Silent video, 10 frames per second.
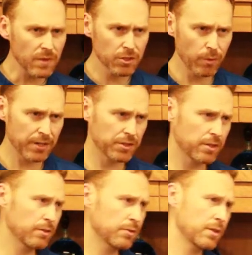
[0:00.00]
So we
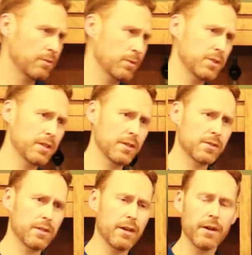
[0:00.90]
actually use, and we'll see
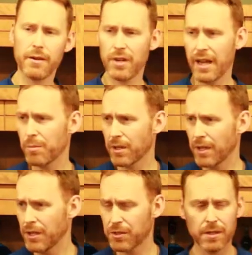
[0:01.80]
this later on in an
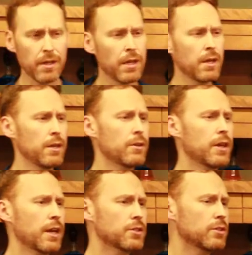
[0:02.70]
application, you
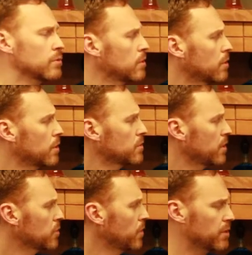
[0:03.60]
can actually use low-dose
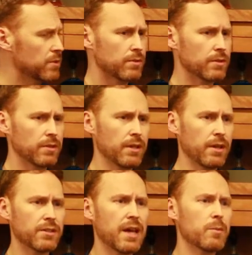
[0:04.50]
naltrexone
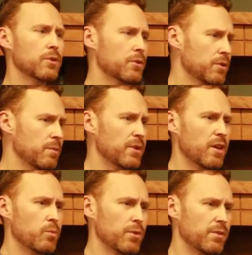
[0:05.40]
in a topical cream to
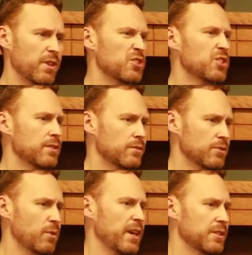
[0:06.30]
help with itching,
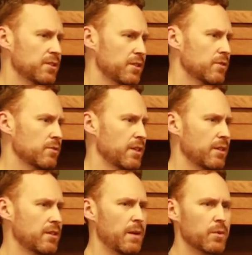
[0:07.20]
psoriasis, those kind
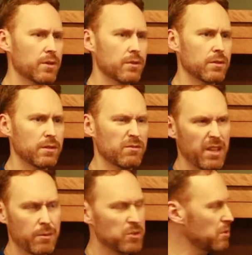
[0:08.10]
of topical
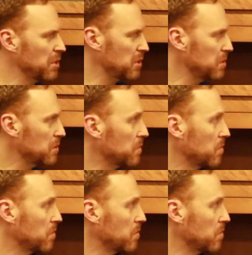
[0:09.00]
inflammatory issues.